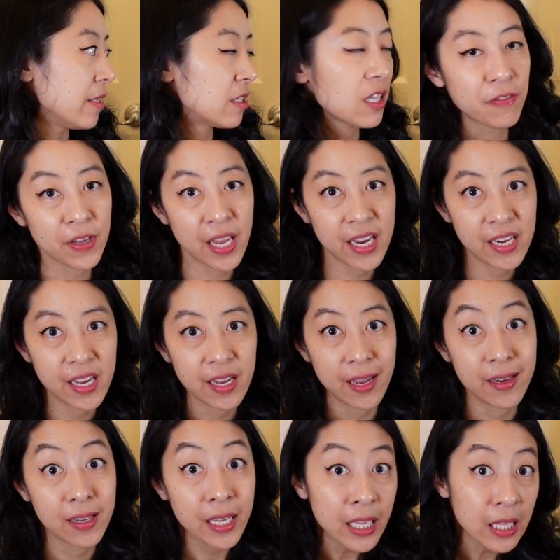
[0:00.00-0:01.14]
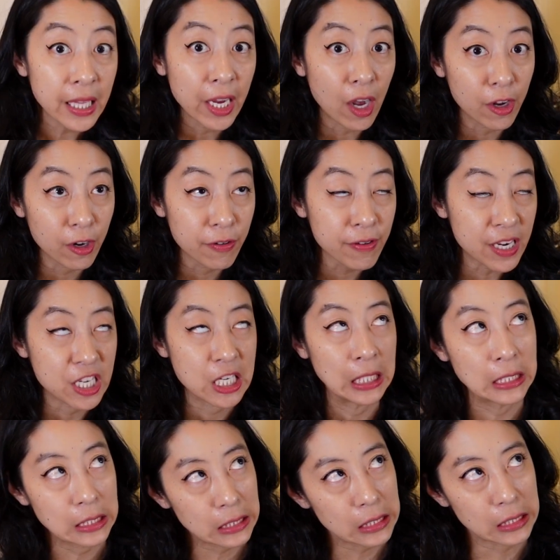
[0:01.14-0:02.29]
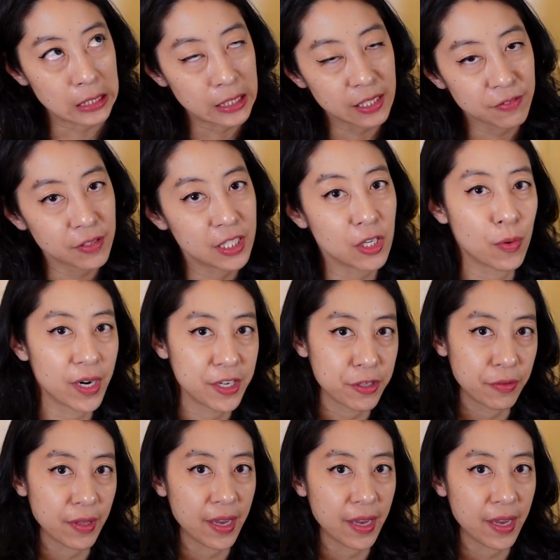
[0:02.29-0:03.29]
suffocating and killing all your fish. Ugh, definitely don't want to do